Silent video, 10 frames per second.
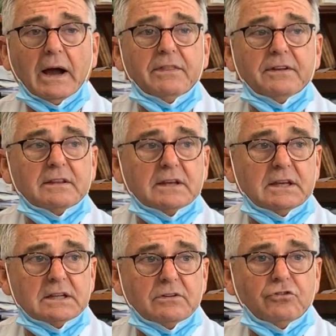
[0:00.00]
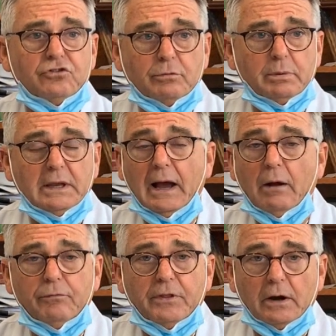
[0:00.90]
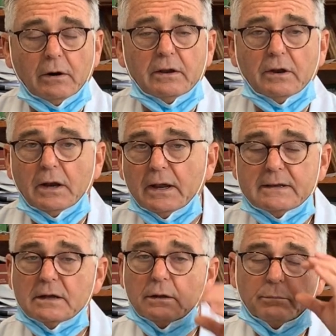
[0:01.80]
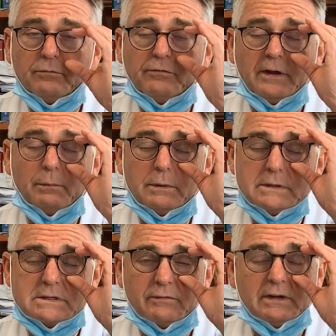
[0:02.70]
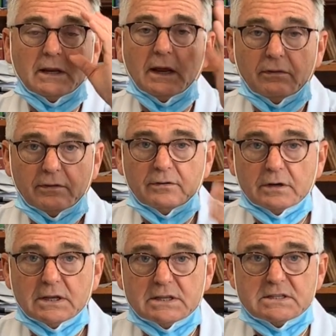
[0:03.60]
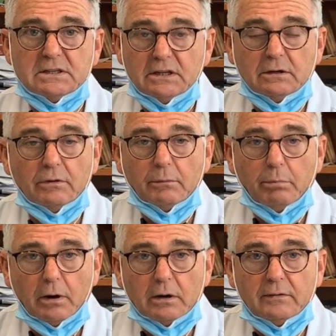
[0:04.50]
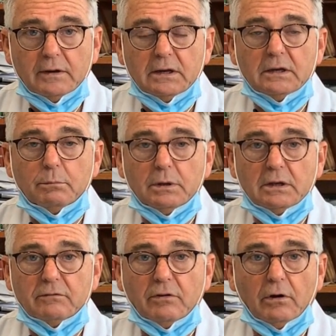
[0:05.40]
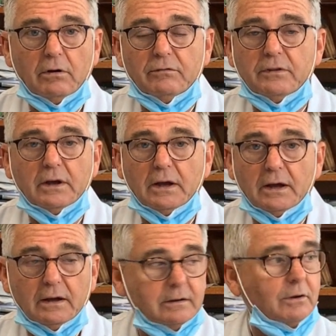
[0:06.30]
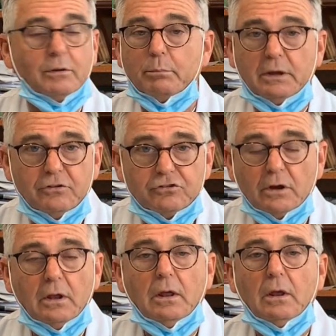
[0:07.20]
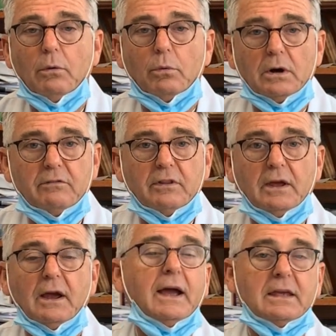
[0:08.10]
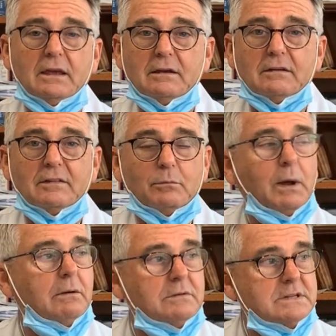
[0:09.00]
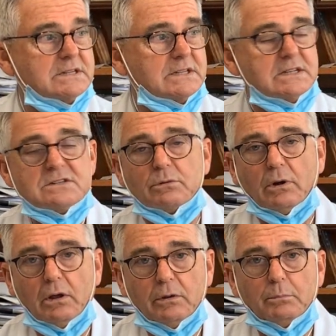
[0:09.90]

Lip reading: think the kids should be out there. I tell families every day that their kids need to go to the park, they need to be involved, go to the beach, wherever they're hiking in the mountains. These are all